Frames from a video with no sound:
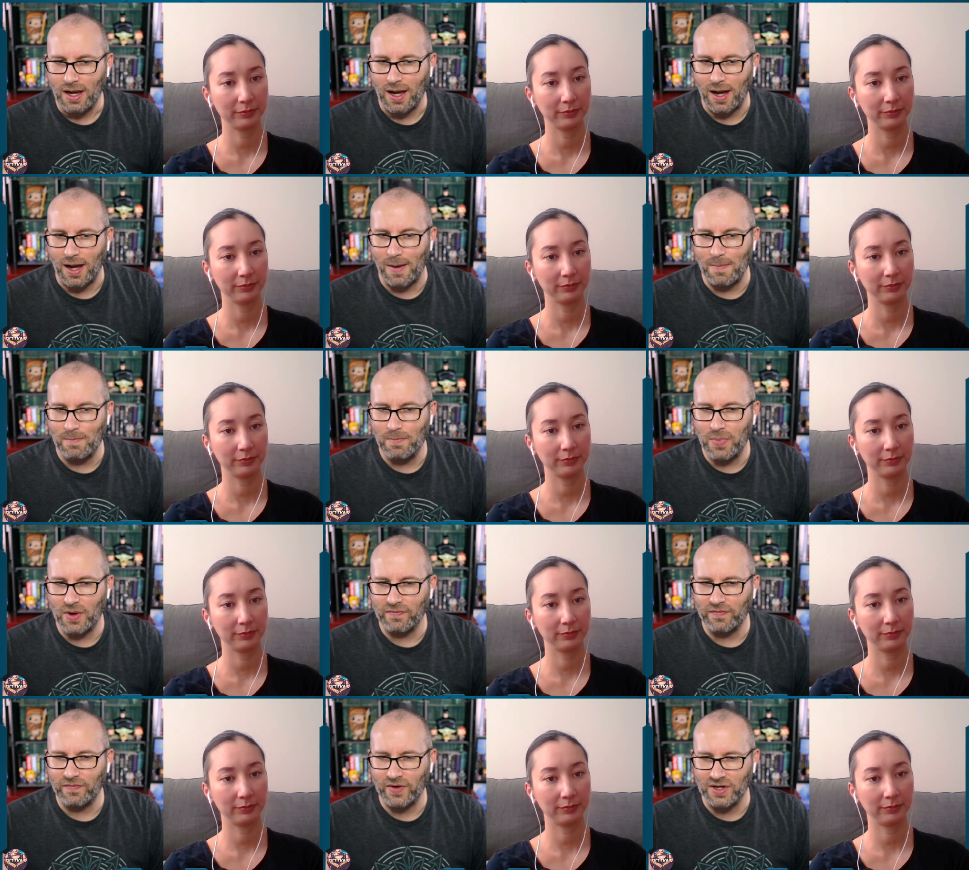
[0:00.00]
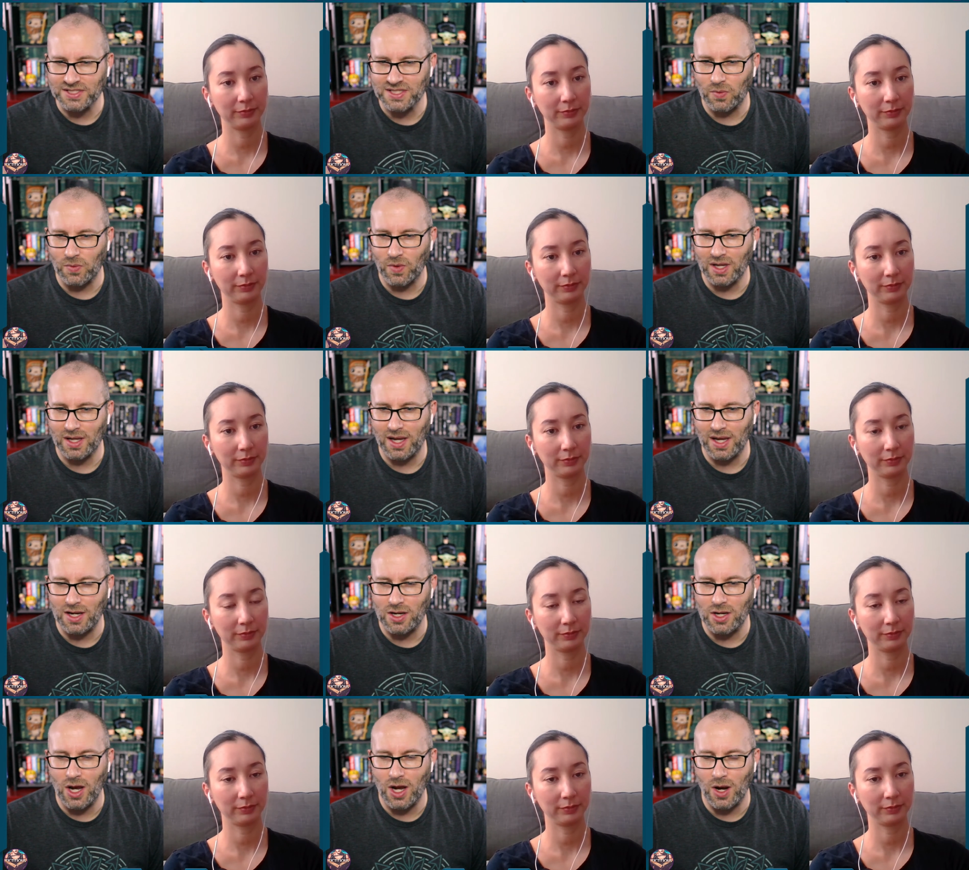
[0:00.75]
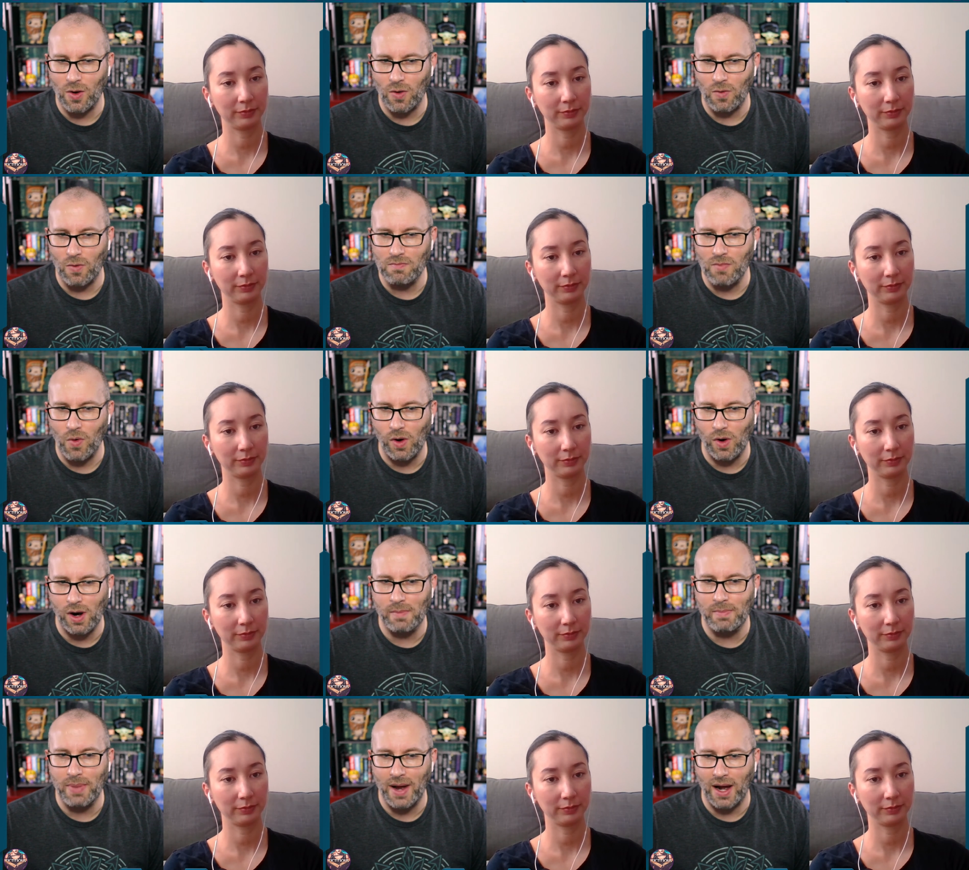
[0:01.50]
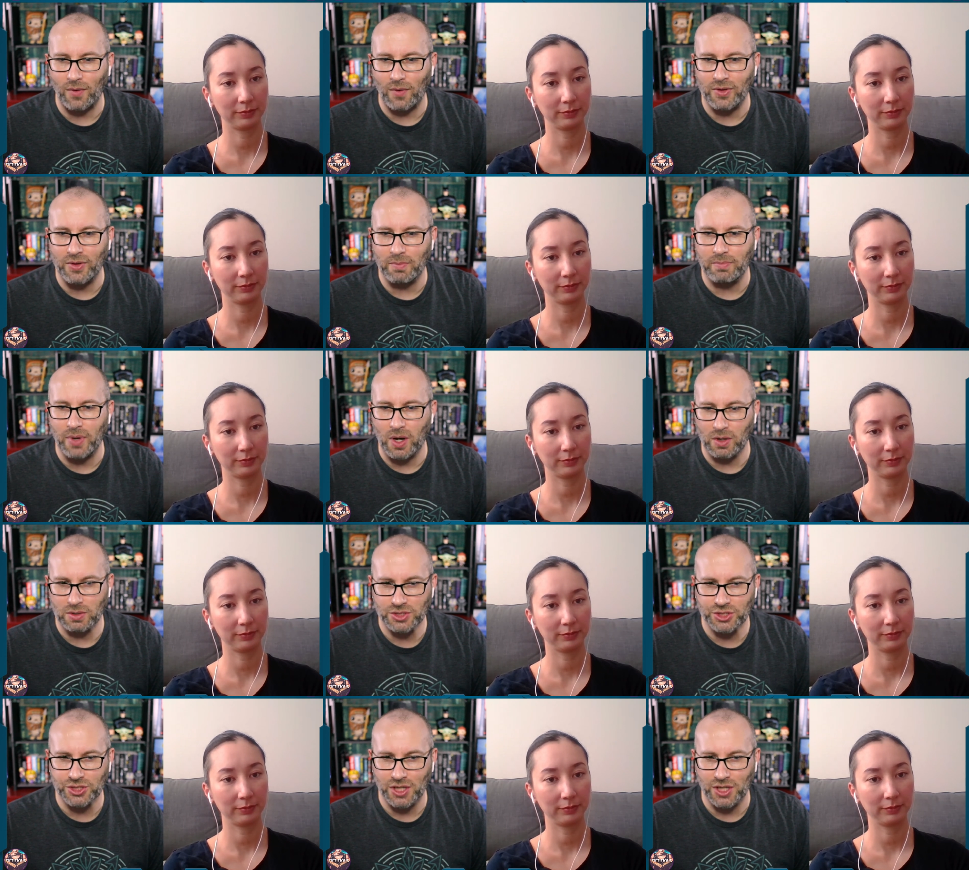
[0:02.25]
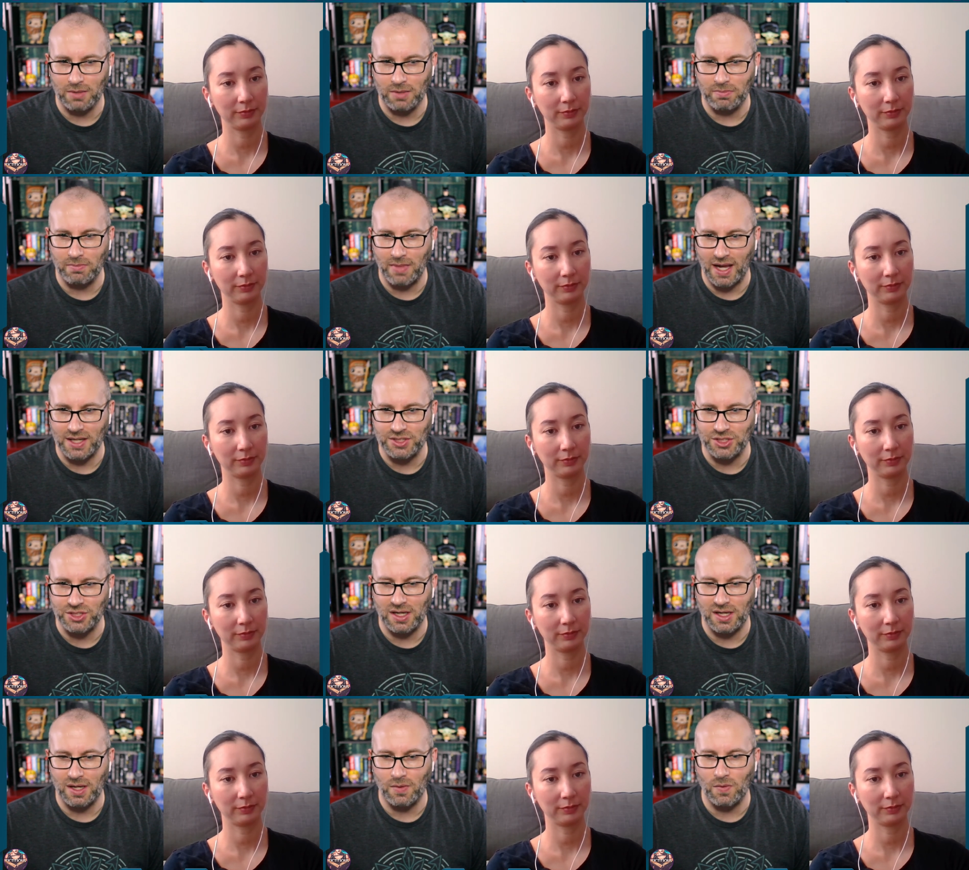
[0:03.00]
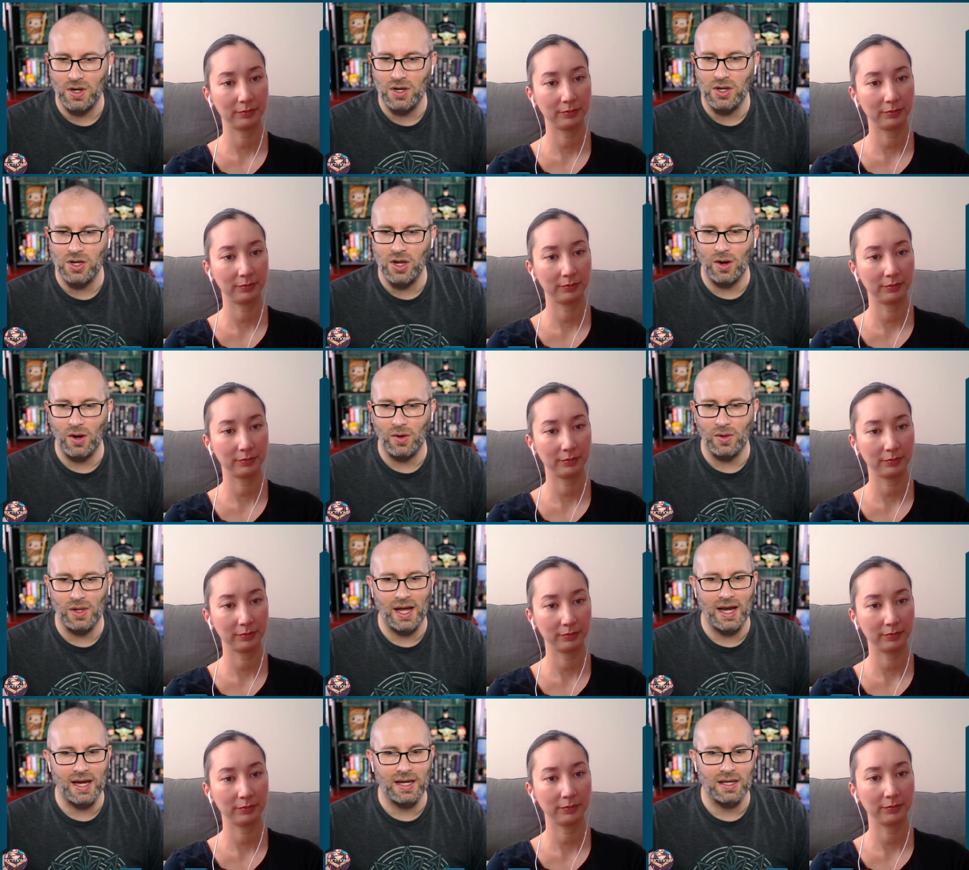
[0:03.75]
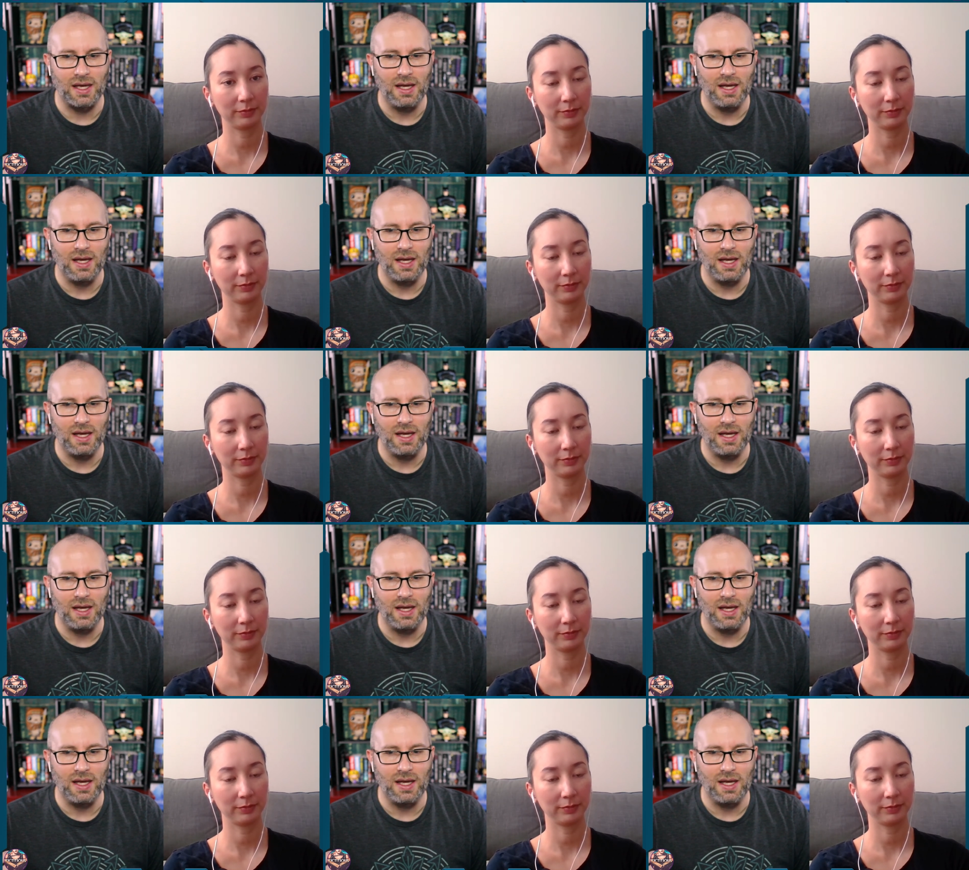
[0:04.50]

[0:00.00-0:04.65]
Speaker 1: Um, but first I want to kind of know more about the bone shard magic. I want to know like